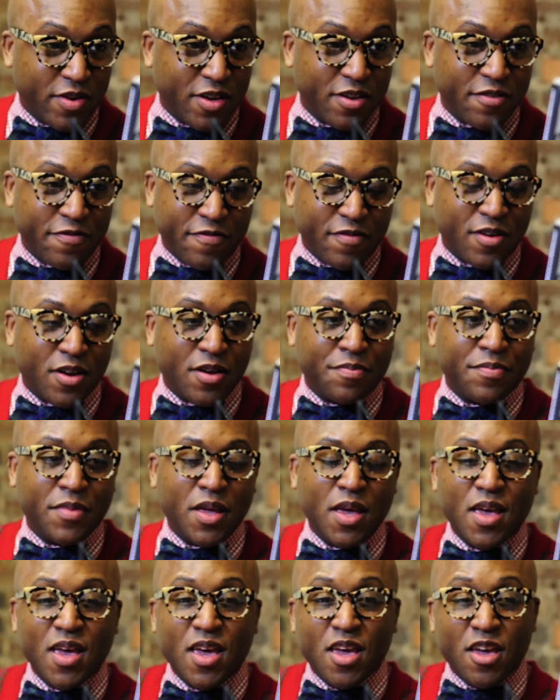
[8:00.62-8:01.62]
went from,
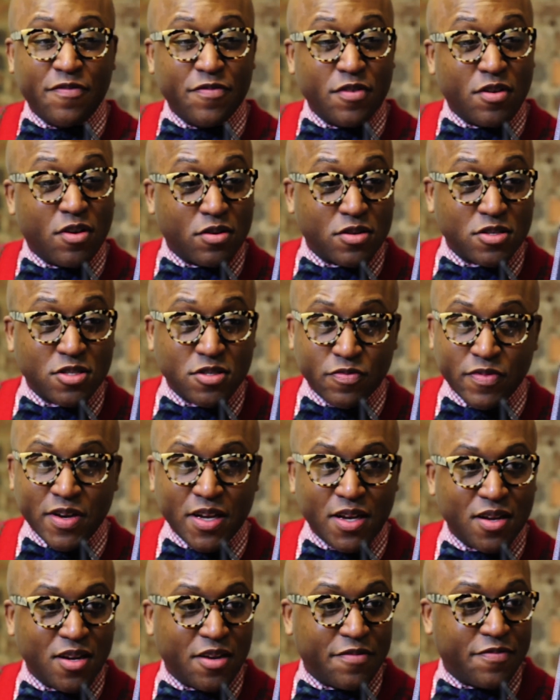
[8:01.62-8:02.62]
if you go to
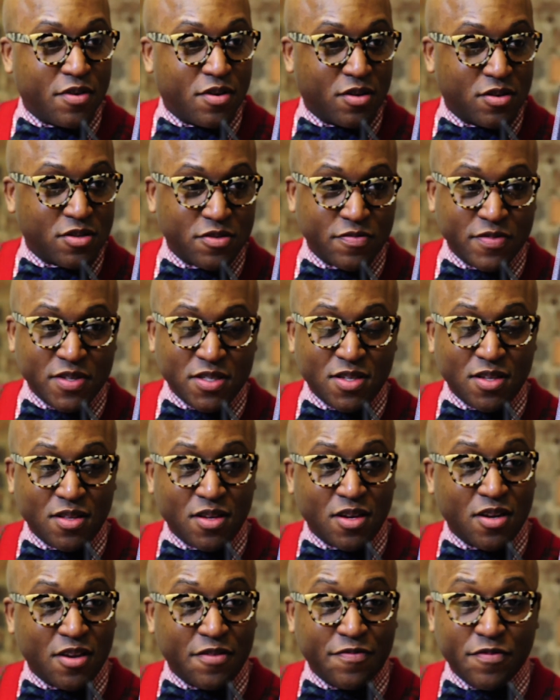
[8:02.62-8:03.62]
Sweden, if you go to
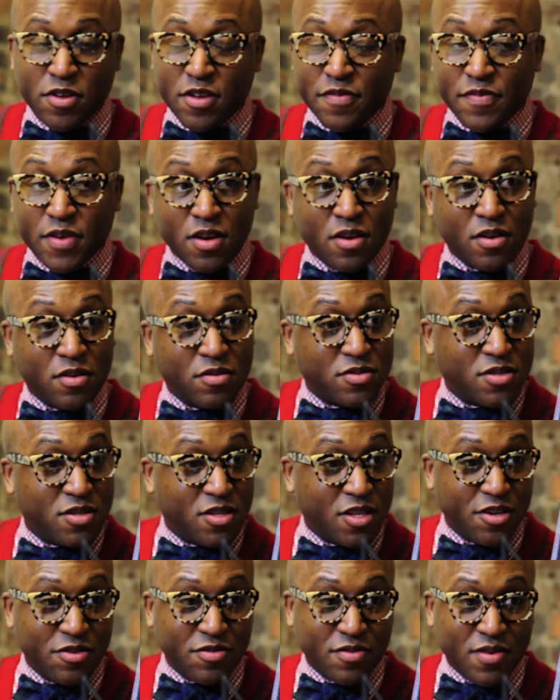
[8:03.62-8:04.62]
Switzerland, if you even go to
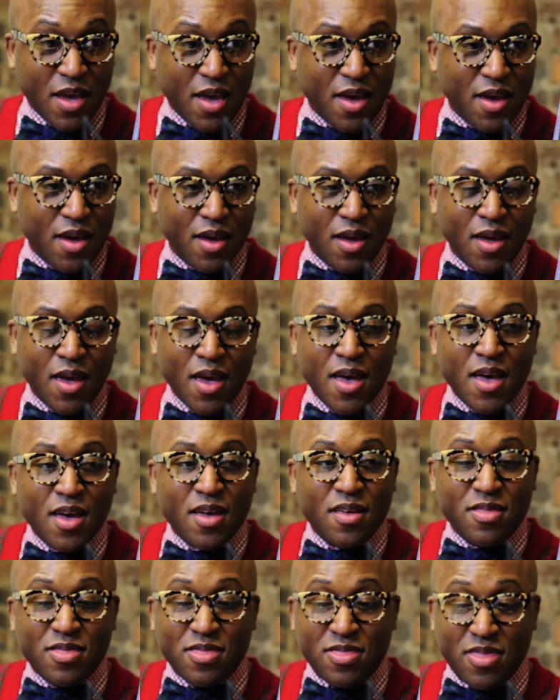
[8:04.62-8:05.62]
the UK,
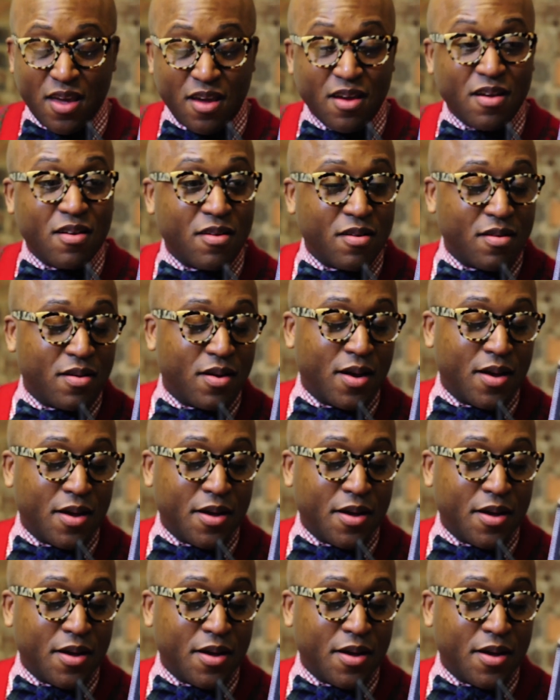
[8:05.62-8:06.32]
their